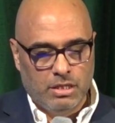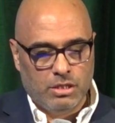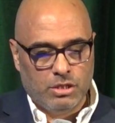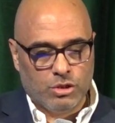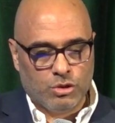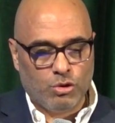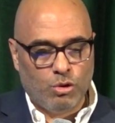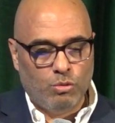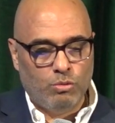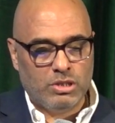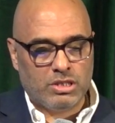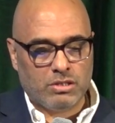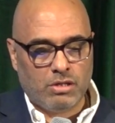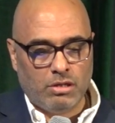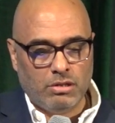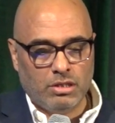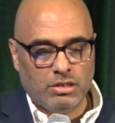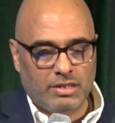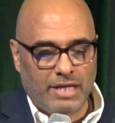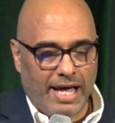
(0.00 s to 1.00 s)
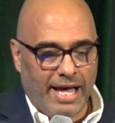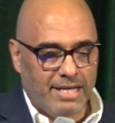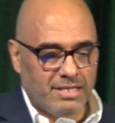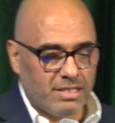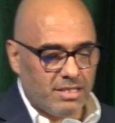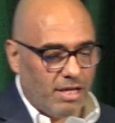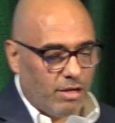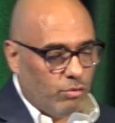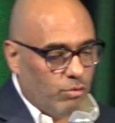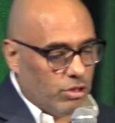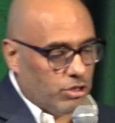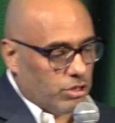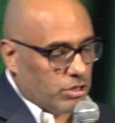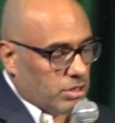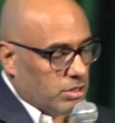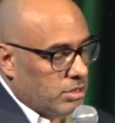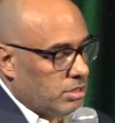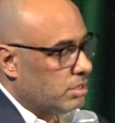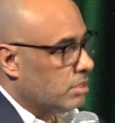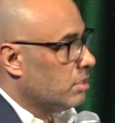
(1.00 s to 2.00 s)
So we started to ask the
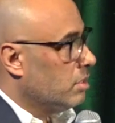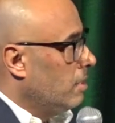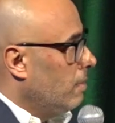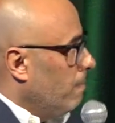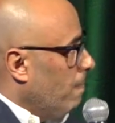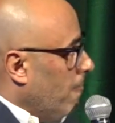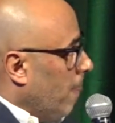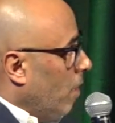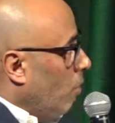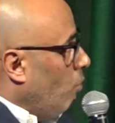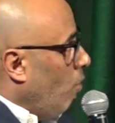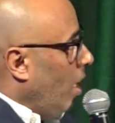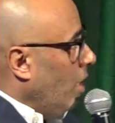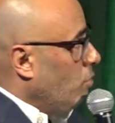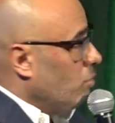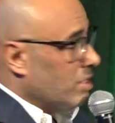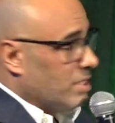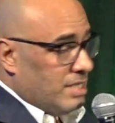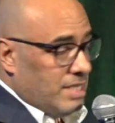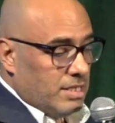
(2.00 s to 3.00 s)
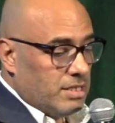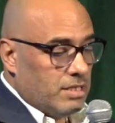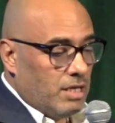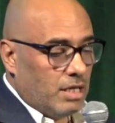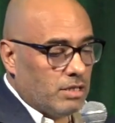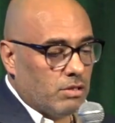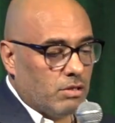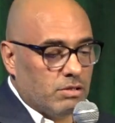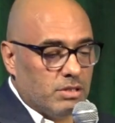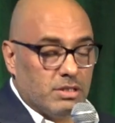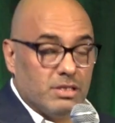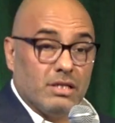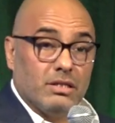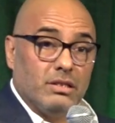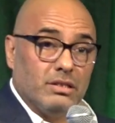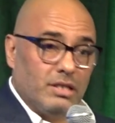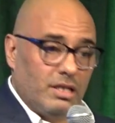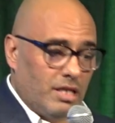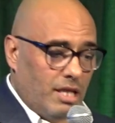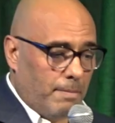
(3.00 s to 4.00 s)
questions, why was this not
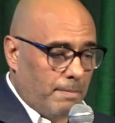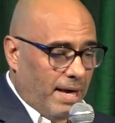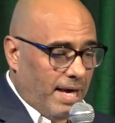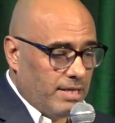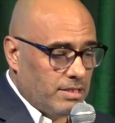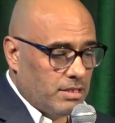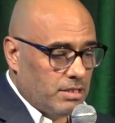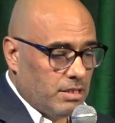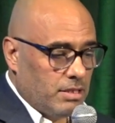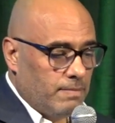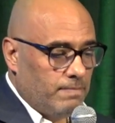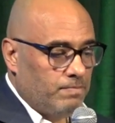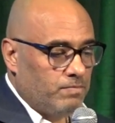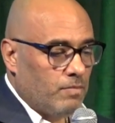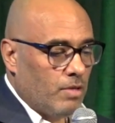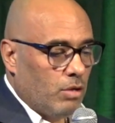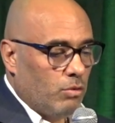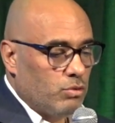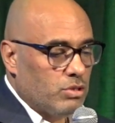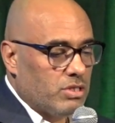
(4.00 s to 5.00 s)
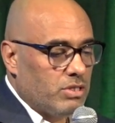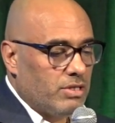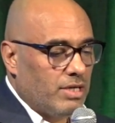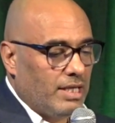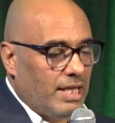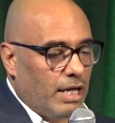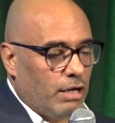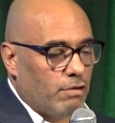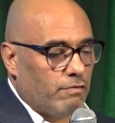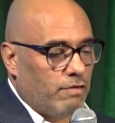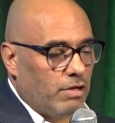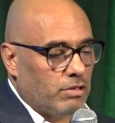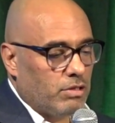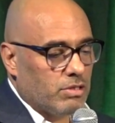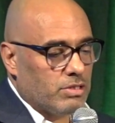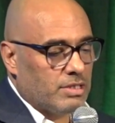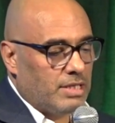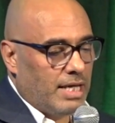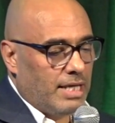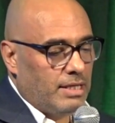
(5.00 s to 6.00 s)
considered in the past? Was there a lack of
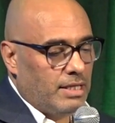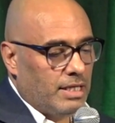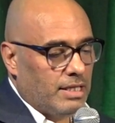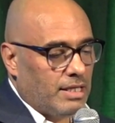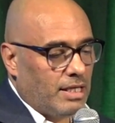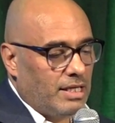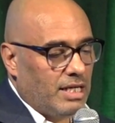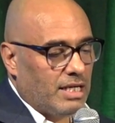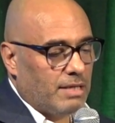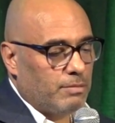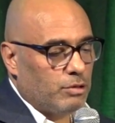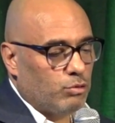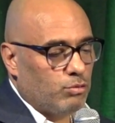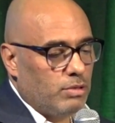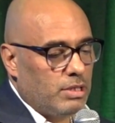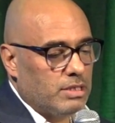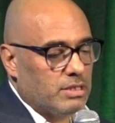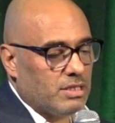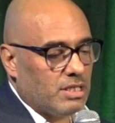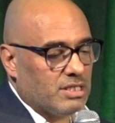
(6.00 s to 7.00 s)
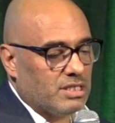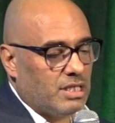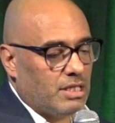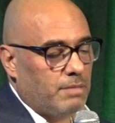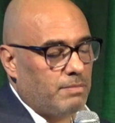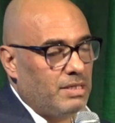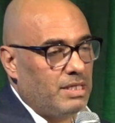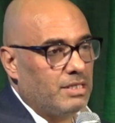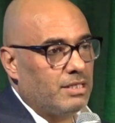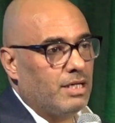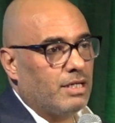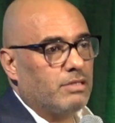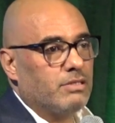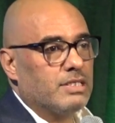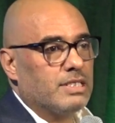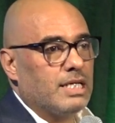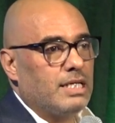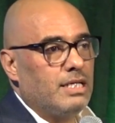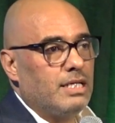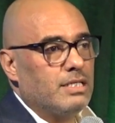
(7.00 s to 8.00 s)
understanding the link between sustainability and
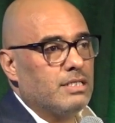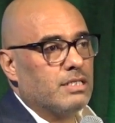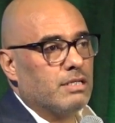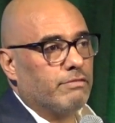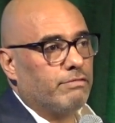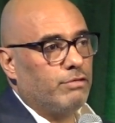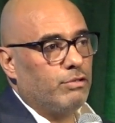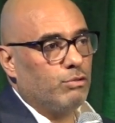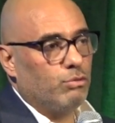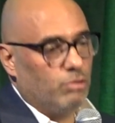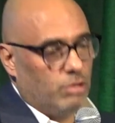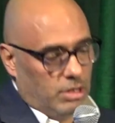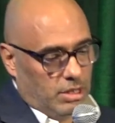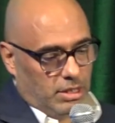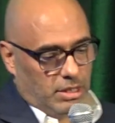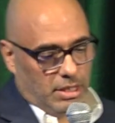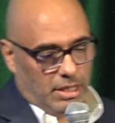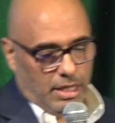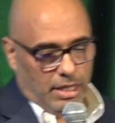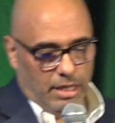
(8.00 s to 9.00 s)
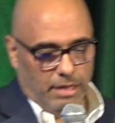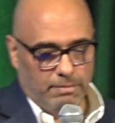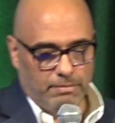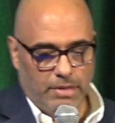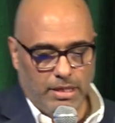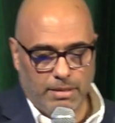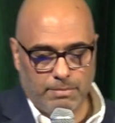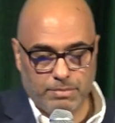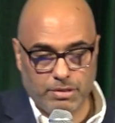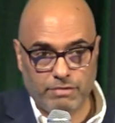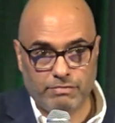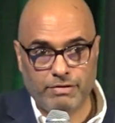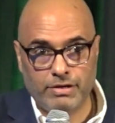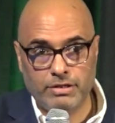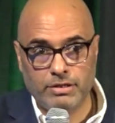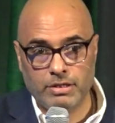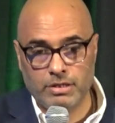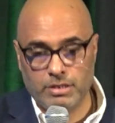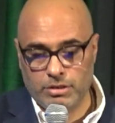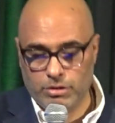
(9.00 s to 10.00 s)
resilience? If you
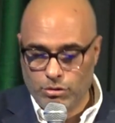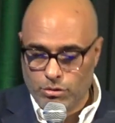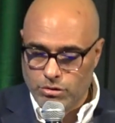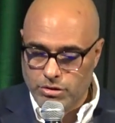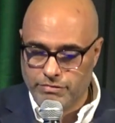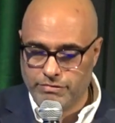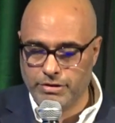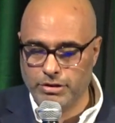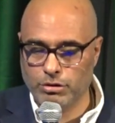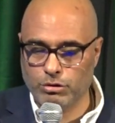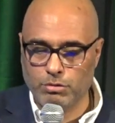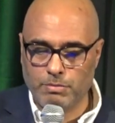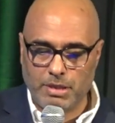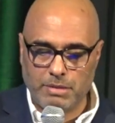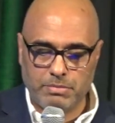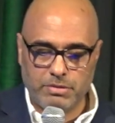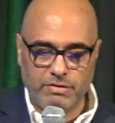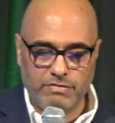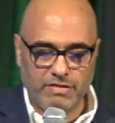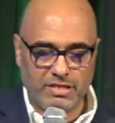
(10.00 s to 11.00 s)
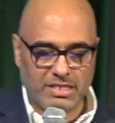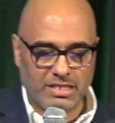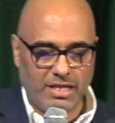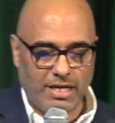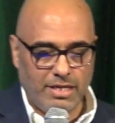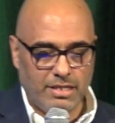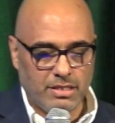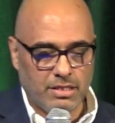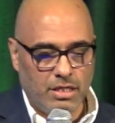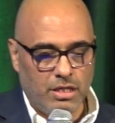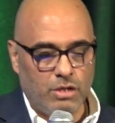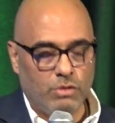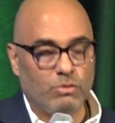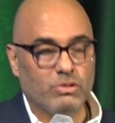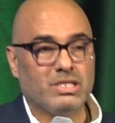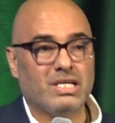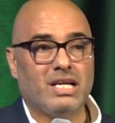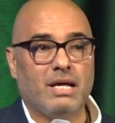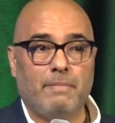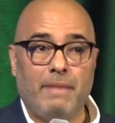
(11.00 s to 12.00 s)
prefer, referring to my previous slides,
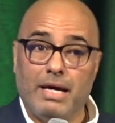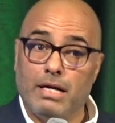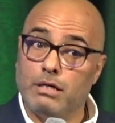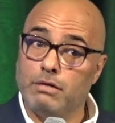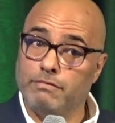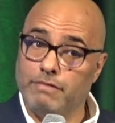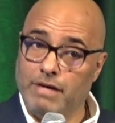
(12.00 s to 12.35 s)
was it a matter of